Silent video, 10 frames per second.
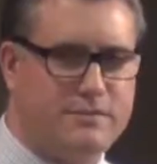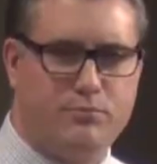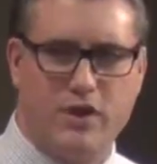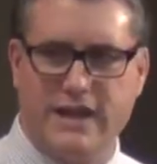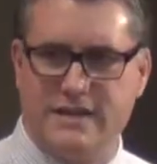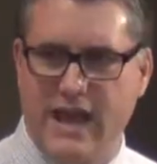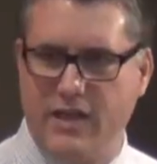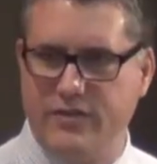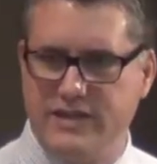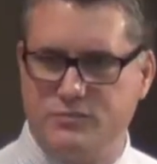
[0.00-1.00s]
to bring
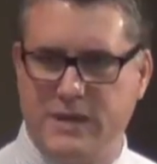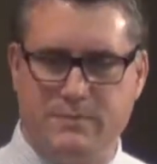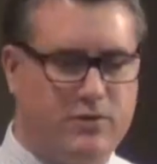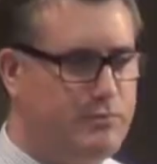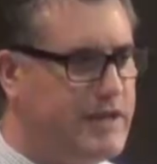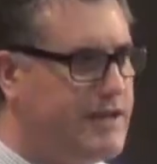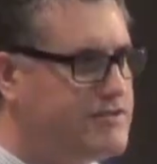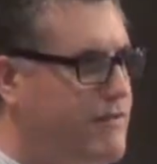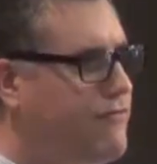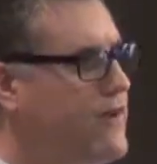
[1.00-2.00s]
down these people because
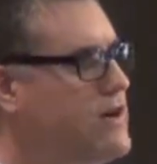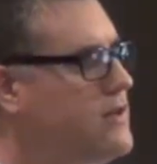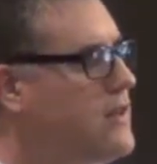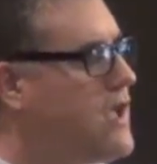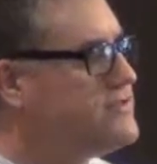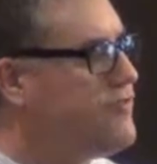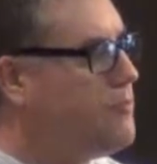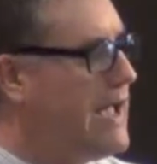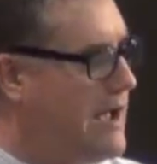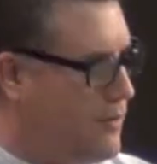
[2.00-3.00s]
they feared a loss of
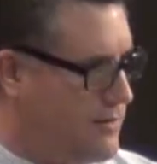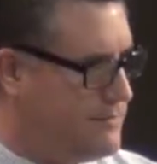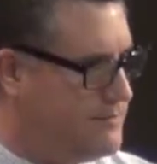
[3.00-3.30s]
power.